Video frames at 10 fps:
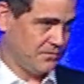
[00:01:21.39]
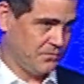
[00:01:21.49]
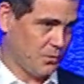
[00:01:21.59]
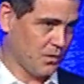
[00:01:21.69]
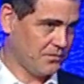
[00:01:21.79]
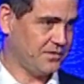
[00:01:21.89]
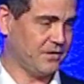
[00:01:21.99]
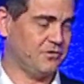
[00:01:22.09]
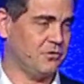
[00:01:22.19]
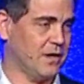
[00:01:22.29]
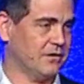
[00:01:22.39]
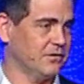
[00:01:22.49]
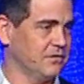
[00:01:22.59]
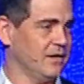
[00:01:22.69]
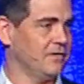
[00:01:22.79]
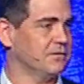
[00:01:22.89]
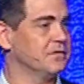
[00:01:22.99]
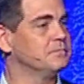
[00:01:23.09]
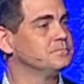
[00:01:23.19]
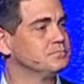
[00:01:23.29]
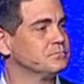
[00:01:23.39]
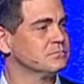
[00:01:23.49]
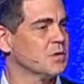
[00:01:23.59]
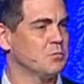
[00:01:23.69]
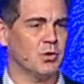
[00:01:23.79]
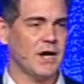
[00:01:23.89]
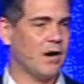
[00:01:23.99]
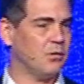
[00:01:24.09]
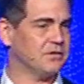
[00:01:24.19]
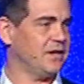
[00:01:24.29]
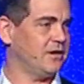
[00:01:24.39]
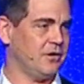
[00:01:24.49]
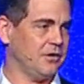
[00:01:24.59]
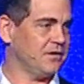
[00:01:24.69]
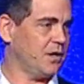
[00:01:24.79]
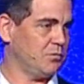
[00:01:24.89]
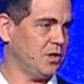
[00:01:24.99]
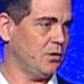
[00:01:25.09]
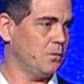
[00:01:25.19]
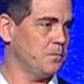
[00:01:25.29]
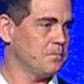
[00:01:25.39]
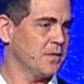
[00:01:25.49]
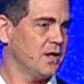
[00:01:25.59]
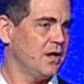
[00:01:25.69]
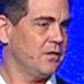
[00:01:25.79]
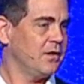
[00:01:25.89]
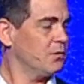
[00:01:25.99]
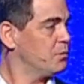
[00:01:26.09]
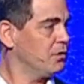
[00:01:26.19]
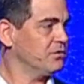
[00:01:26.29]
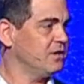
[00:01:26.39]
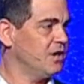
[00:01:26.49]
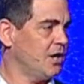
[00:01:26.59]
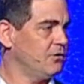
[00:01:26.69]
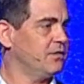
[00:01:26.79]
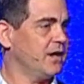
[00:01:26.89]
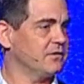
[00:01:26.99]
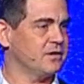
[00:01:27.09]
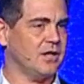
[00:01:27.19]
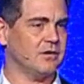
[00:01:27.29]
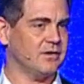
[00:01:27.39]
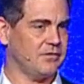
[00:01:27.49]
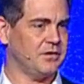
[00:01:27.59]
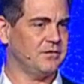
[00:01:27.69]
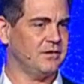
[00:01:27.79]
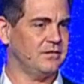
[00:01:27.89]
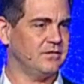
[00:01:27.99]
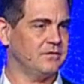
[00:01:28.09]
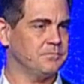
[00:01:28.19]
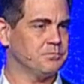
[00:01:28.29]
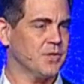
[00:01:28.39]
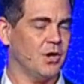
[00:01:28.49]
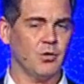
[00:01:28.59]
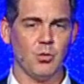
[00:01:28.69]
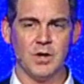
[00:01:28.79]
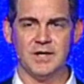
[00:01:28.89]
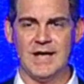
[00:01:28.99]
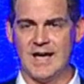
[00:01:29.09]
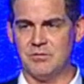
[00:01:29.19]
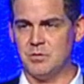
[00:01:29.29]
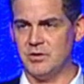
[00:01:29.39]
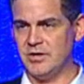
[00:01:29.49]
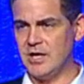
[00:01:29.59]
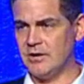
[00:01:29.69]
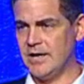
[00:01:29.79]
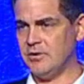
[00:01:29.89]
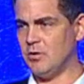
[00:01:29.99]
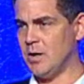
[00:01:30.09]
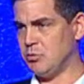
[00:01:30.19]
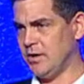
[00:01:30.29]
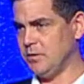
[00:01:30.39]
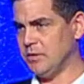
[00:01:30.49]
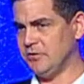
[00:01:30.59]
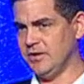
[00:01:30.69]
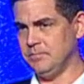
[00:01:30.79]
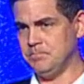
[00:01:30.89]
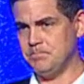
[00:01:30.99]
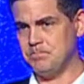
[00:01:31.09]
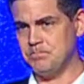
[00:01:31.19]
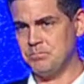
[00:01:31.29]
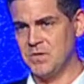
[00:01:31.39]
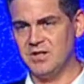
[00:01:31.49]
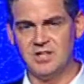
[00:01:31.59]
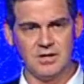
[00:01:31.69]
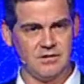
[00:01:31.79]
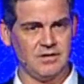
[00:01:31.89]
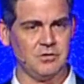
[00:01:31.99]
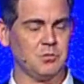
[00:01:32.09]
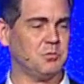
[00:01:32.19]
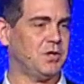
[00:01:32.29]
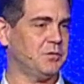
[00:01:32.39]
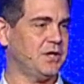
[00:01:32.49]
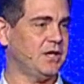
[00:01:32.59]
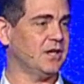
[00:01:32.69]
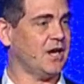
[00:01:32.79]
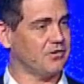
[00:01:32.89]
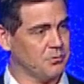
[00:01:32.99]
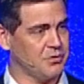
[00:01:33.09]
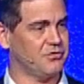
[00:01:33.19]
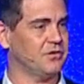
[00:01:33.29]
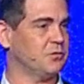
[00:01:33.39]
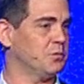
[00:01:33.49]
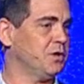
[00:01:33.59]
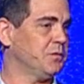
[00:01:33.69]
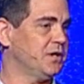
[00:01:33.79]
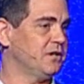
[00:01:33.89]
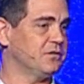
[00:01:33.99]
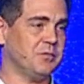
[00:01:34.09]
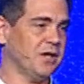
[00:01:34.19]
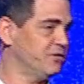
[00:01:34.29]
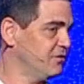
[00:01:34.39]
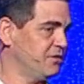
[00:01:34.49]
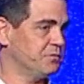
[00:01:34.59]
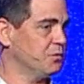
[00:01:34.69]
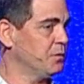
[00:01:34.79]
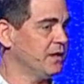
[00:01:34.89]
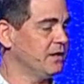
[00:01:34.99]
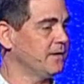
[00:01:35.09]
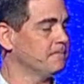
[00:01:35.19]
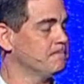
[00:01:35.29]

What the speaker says: 4 of 6 directors left. Morale was at an all-time low. They were posting $100,000 deficits on a $1.5 million annual operating budget. Ticket sales were plummeting, contributions were plummeting, sponsorships were bailing.